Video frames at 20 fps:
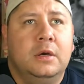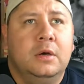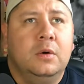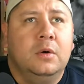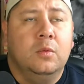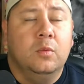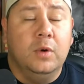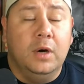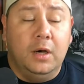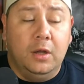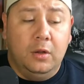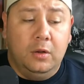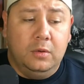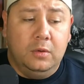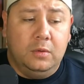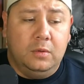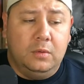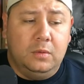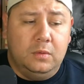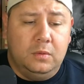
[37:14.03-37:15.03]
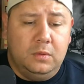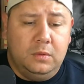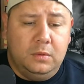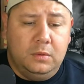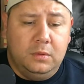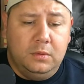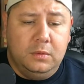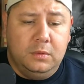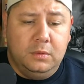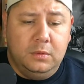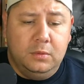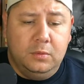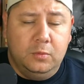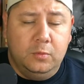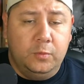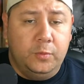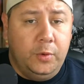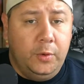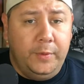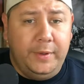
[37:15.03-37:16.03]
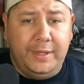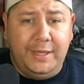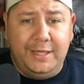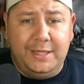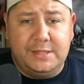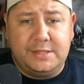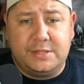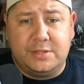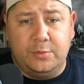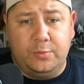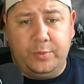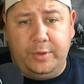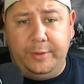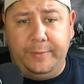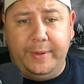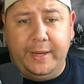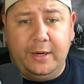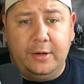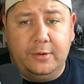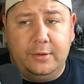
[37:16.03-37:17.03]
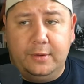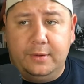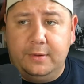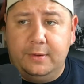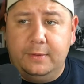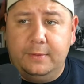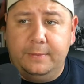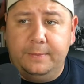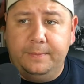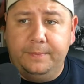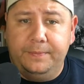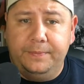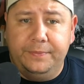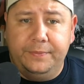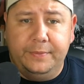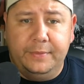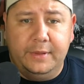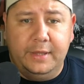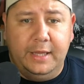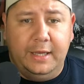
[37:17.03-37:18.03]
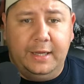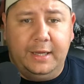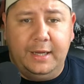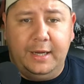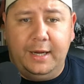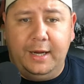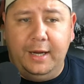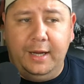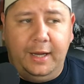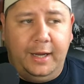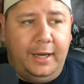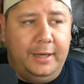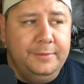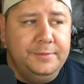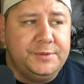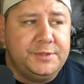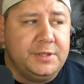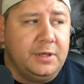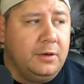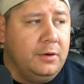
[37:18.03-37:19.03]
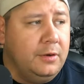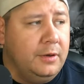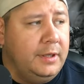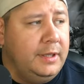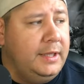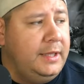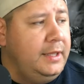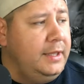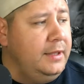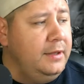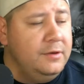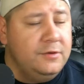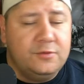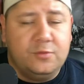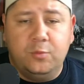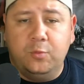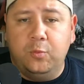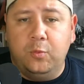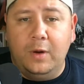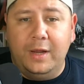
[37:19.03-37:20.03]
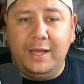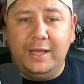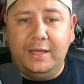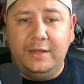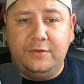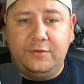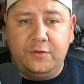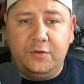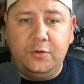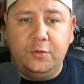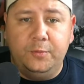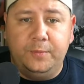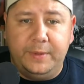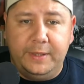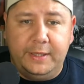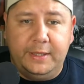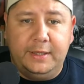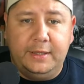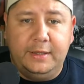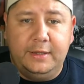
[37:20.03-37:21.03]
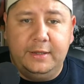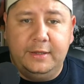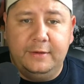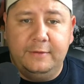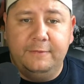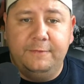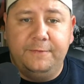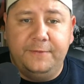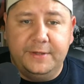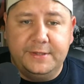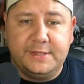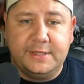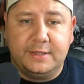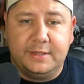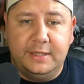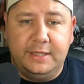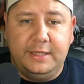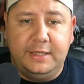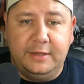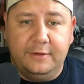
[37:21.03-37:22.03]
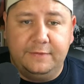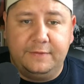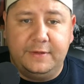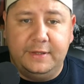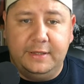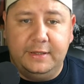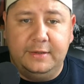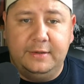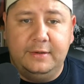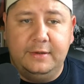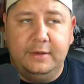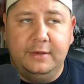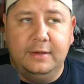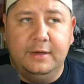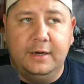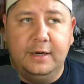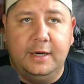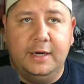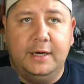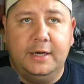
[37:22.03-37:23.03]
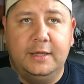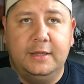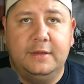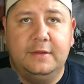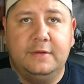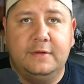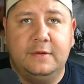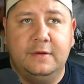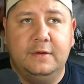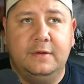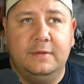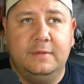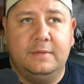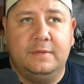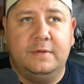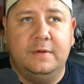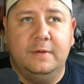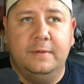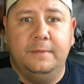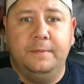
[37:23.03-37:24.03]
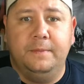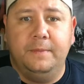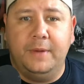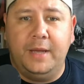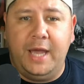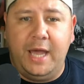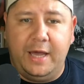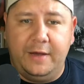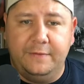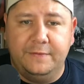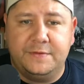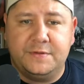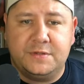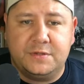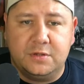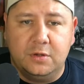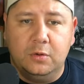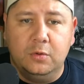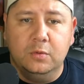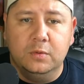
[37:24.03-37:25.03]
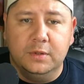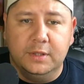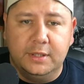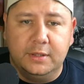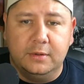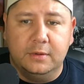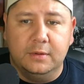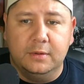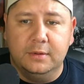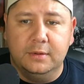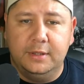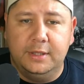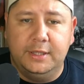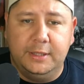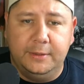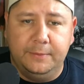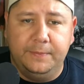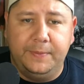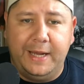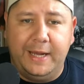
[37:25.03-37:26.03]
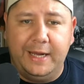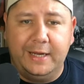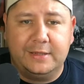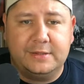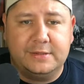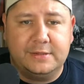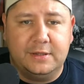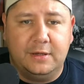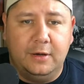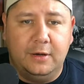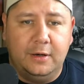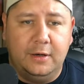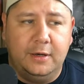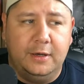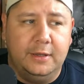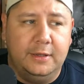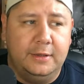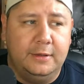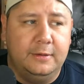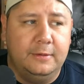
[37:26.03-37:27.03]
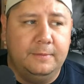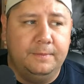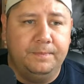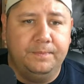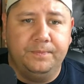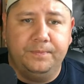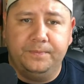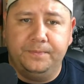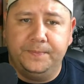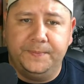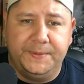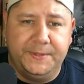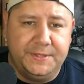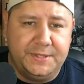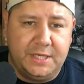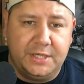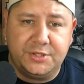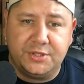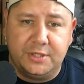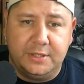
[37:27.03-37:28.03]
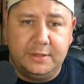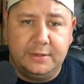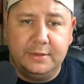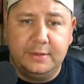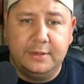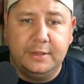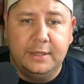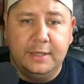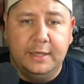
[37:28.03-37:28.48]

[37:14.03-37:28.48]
Well, Rui needs to rebound. Like, I'm sorry, he is way too big and physically gifted to have so little an impact on possession.